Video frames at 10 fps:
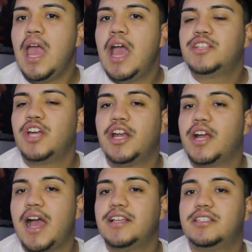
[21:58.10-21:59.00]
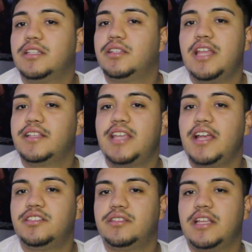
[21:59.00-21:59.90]
Sorry, guys. The
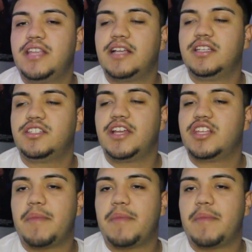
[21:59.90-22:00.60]
Texas Chainsaw